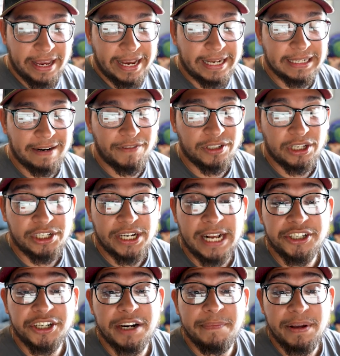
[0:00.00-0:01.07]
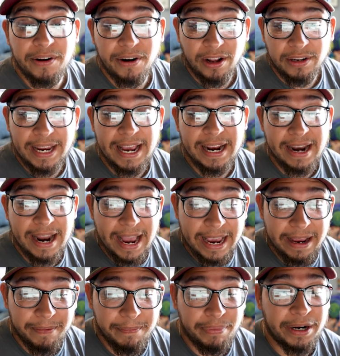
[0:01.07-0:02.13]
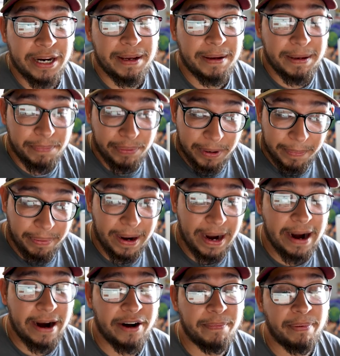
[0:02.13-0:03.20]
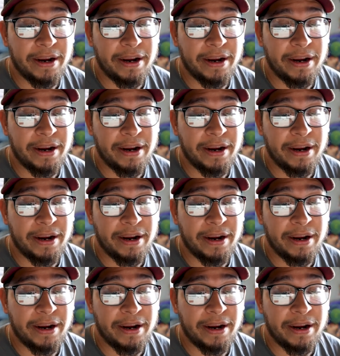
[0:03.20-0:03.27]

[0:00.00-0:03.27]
He said if there's a chance you're going to be there all day and night, be prepared.